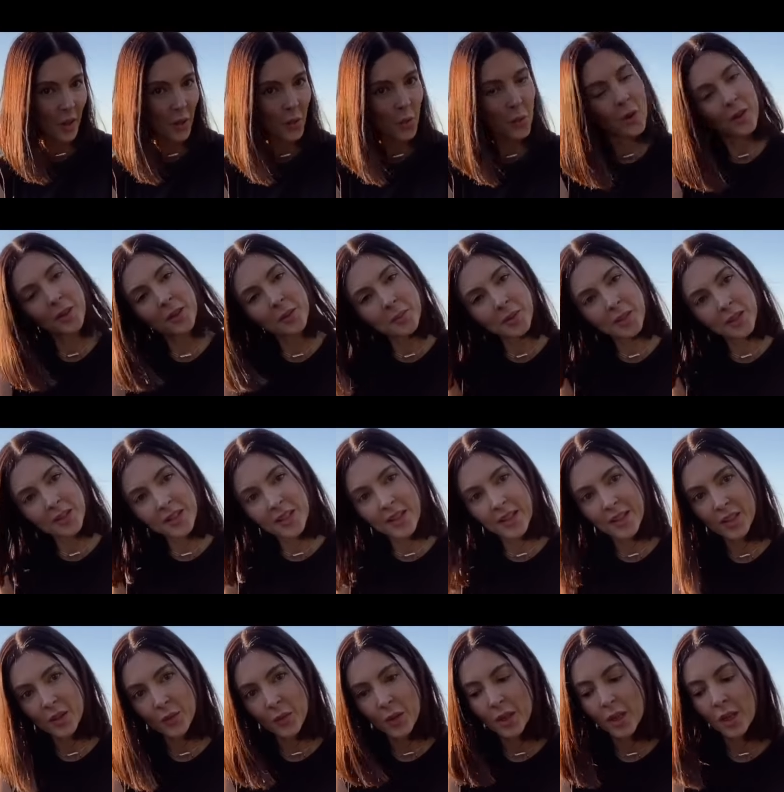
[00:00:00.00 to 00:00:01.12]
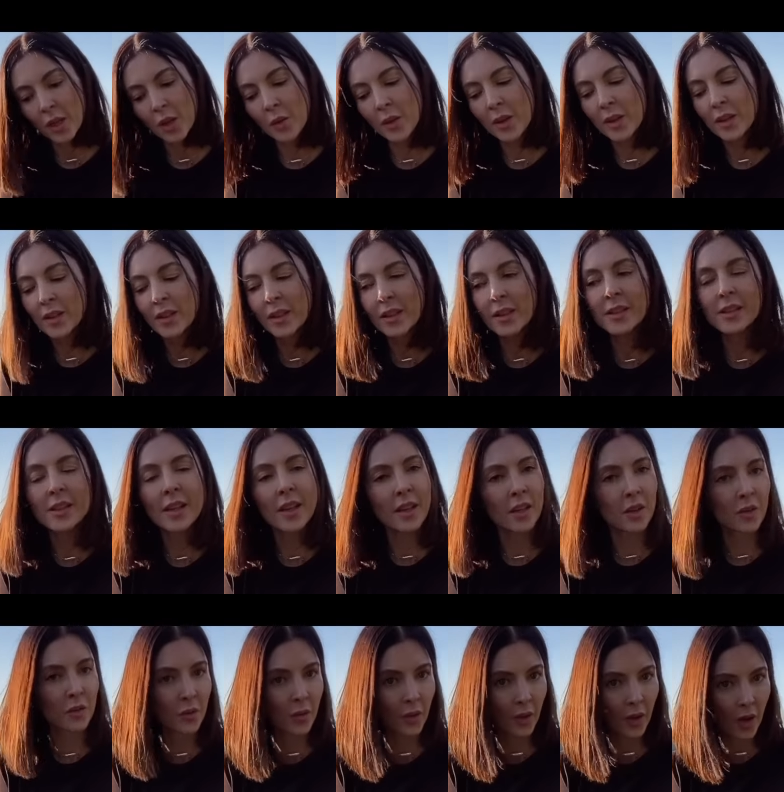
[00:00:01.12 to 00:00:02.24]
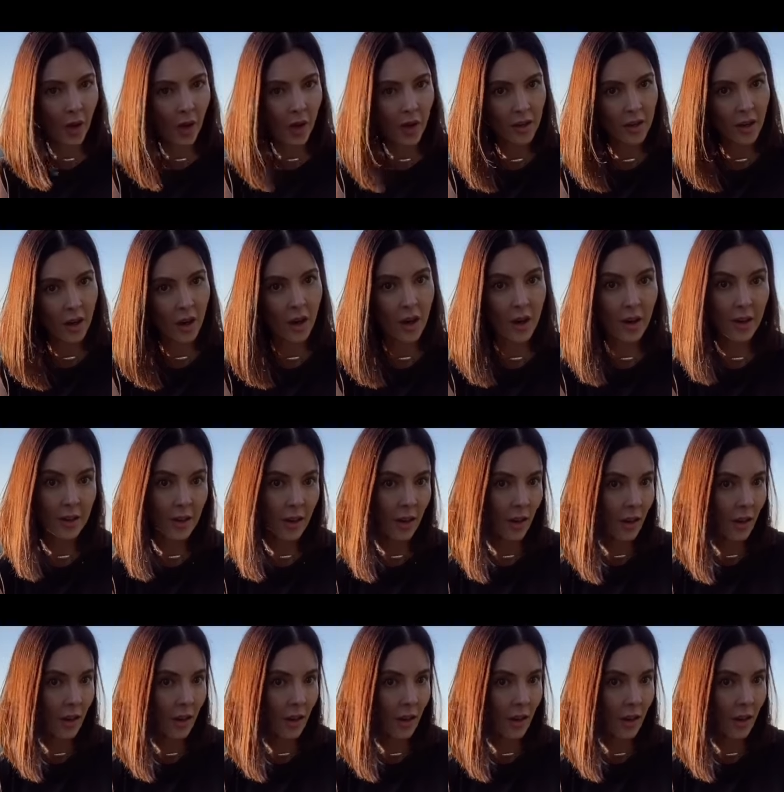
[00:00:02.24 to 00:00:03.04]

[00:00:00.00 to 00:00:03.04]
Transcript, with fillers: welcome to today's video. It is a vlog on